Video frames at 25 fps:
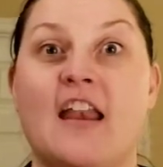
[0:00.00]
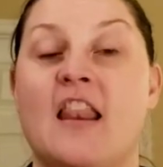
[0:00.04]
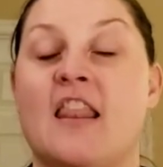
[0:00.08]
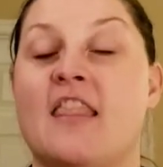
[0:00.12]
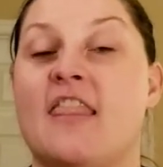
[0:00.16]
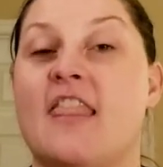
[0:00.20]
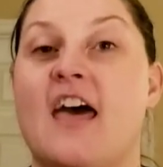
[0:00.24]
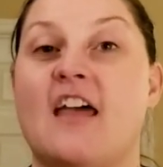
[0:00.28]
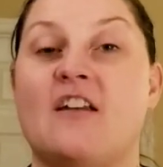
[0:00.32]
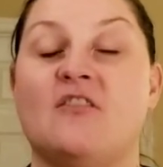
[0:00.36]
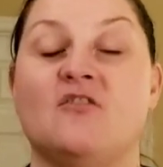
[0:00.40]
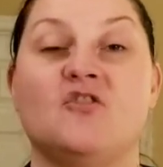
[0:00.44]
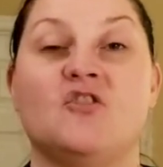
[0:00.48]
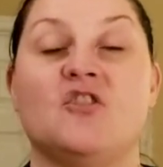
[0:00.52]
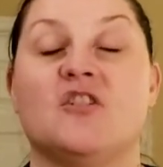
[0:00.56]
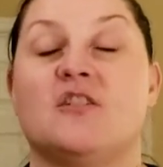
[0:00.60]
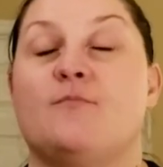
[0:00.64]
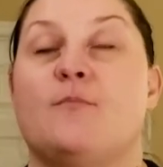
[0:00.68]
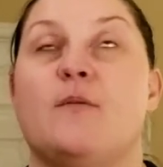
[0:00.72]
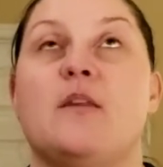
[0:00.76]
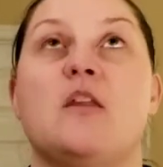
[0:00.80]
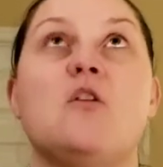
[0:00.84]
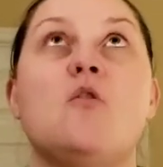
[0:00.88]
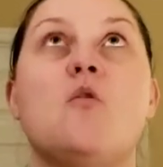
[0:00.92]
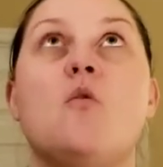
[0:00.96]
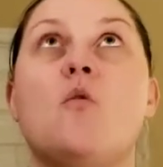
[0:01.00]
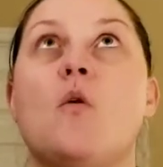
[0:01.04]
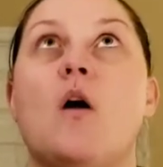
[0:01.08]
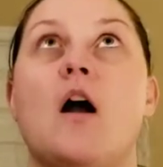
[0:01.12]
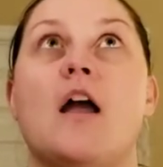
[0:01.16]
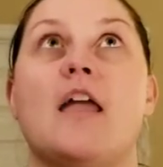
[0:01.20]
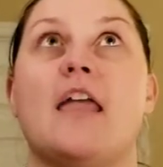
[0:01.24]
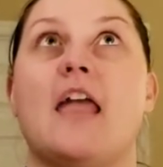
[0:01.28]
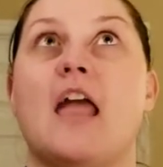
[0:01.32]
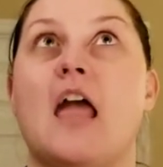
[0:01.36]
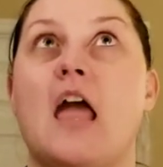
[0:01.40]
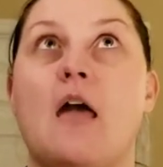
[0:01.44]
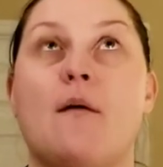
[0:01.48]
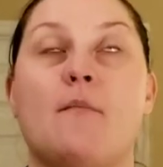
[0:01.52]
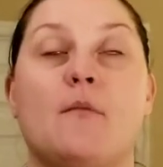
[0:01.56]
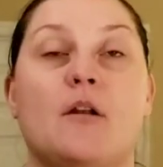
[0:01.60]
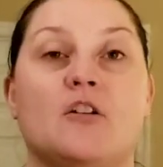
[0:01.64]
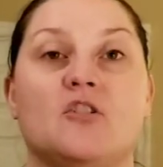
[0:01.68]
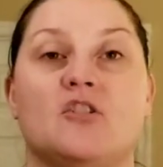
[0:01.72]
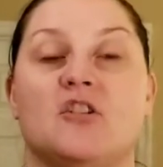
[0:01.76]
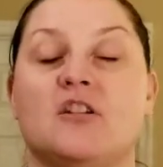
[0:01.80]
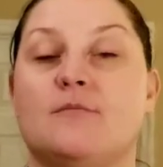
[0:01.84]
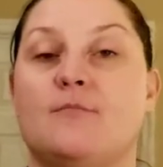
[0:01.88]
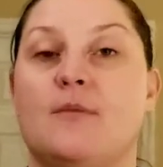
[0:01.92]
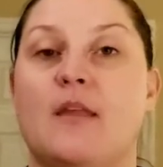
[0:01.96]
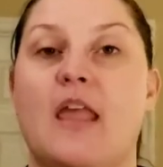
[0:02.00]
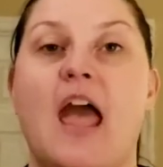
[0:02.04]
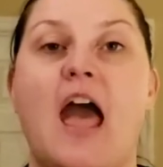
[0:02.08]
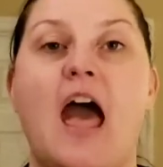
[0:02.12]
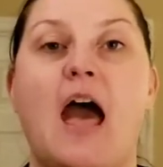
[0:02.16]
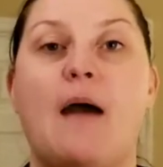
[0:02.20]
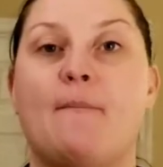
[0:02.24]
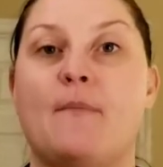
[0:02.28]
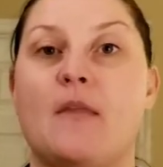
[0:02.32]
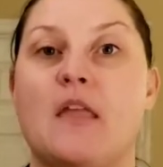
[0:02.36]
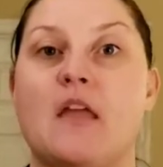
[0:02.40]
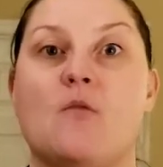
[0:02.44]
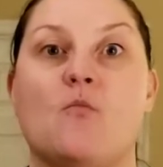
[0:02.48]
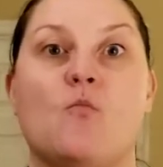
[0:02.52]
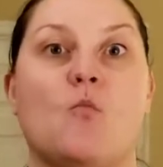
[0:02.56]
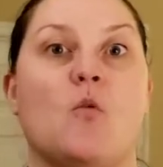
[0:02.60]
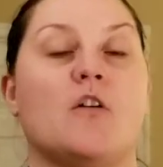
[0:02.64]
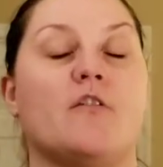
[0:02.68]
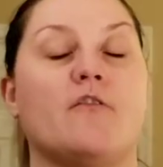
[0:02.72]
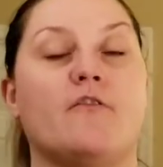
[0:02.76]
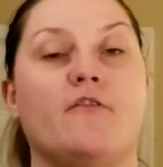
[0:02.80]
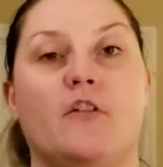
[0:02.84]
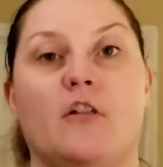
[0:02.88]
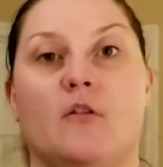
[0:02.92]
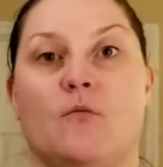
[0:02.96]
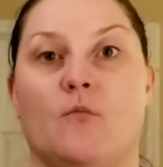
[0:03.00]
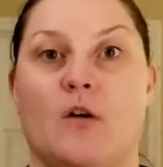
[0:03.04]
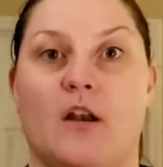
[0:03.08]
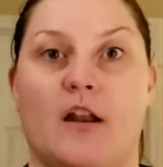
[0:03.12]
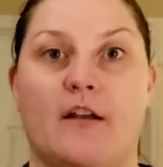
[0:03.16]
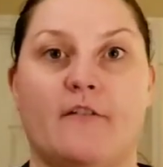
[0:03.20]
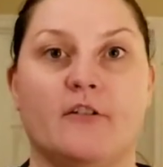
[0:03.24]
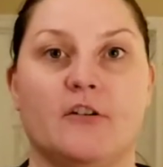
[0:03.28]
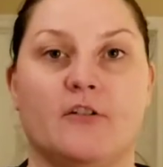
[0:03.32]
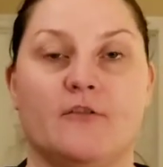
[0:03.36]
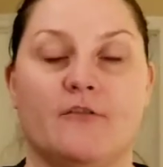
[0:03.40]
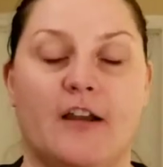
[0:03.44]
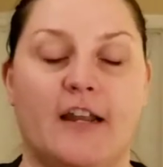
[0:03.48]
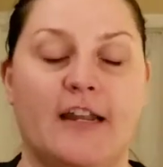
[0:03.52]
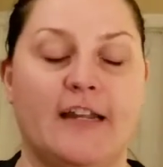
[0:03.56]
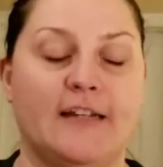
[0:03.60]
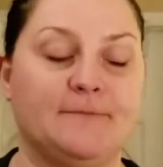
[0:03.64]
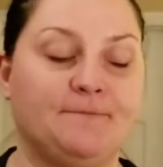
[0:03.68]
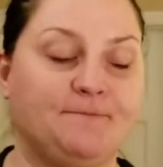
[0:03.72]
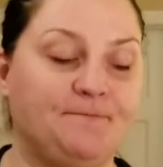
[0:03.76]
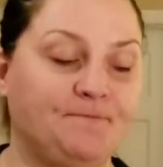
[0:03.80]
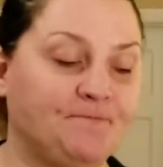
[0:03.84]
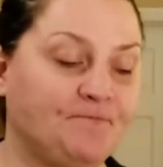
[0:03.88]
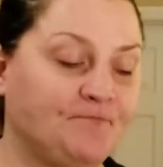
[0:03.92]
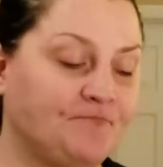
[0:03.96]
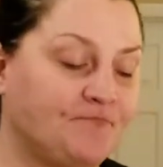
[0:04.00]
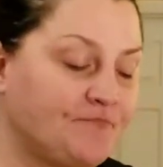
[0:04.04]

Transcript: And that'll just be who I am, and I'll just be happy and wonderful and whatever, right?